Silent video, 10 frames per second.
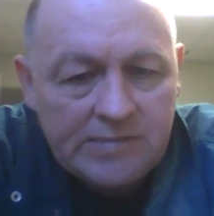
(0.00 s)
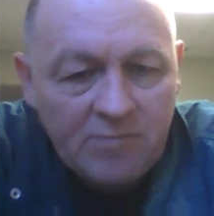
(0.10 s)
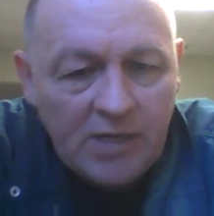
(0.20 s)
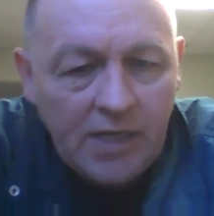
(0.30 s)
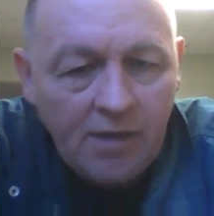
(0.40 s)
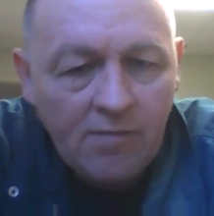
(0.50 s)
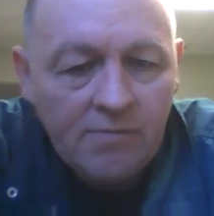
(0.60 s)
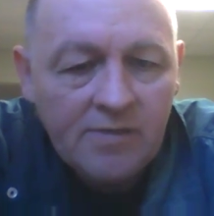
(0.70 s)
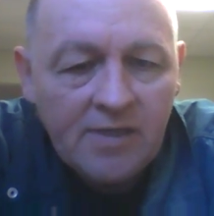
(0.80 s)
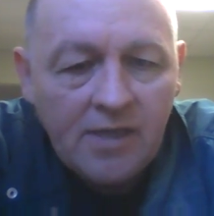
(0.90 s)

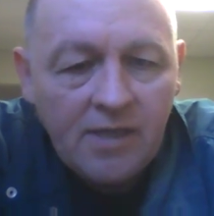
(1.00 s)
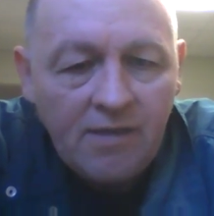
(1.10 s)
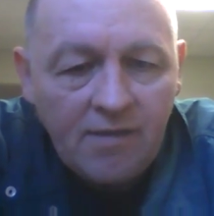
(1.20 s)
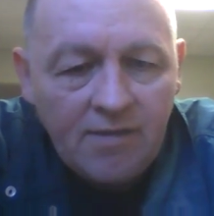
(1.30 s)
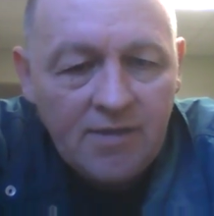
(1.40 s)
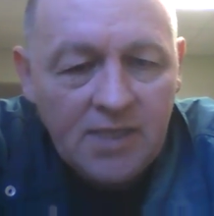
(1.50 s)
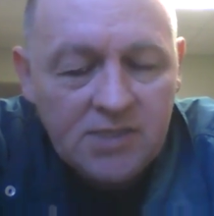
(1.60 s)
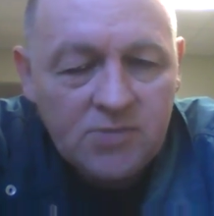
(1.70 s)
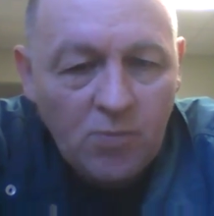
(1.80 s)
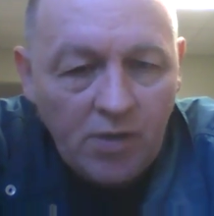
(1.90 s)
video
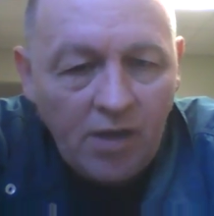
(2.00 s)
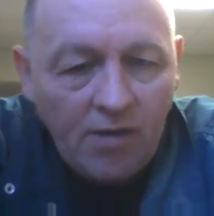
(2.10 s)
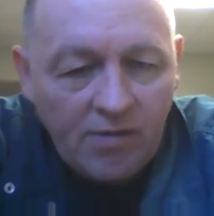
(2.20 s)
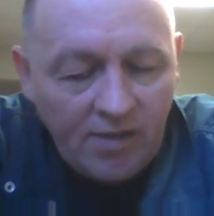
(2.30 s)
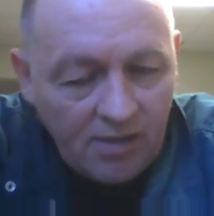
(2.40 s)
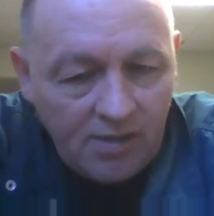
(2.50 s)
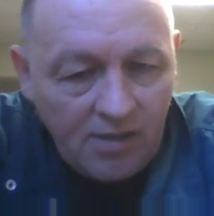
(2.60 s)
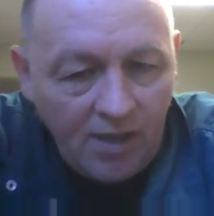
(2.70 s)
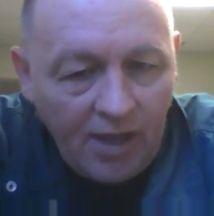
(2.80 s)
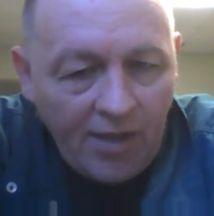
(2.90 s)
is regarding
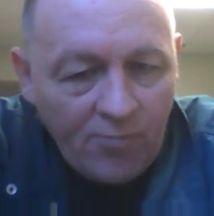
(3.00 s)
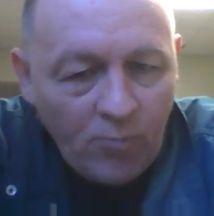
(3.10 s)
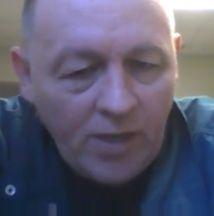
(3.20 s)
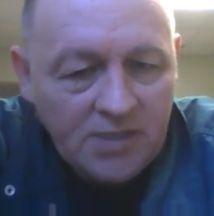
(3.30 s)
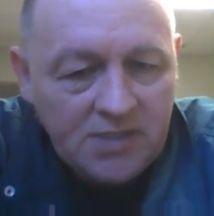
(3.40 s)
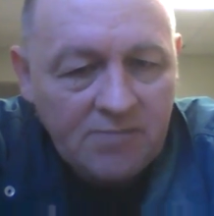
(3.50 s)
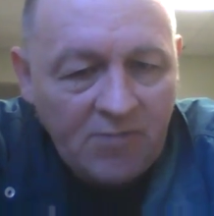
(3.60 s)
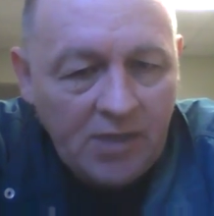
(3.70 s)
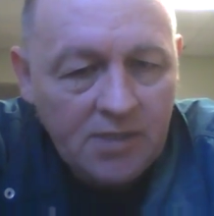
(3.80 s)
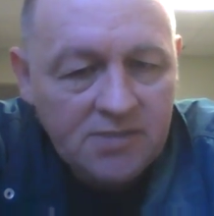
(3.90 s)
uh, raising
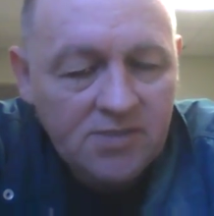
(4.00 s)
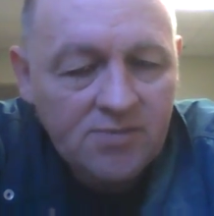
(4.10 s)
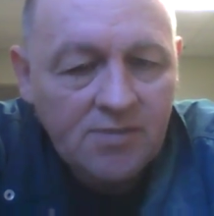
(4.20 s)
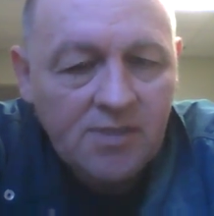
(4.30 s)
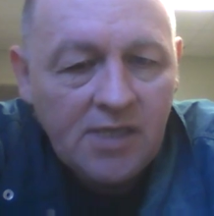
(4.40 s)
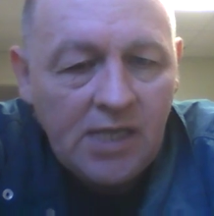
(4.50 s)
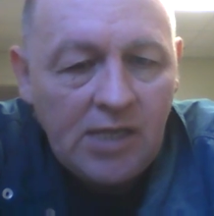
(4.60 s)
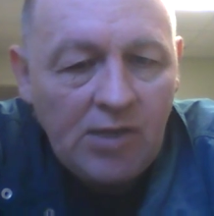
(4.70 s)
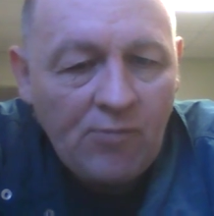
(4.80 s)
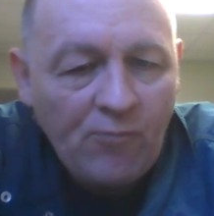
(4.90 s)
funds
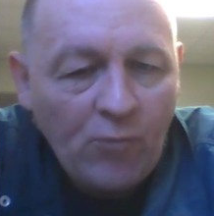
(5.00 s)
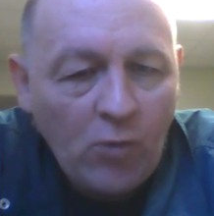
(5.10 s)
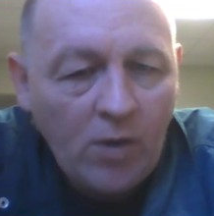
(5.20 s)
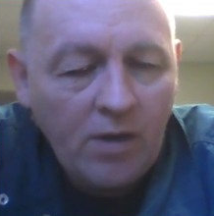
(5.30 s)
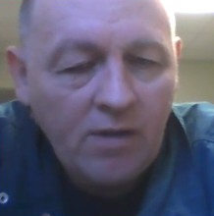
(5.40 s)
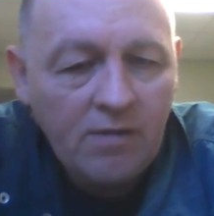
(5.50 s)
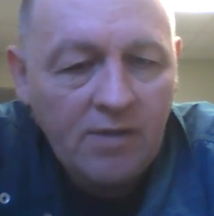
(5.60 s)
for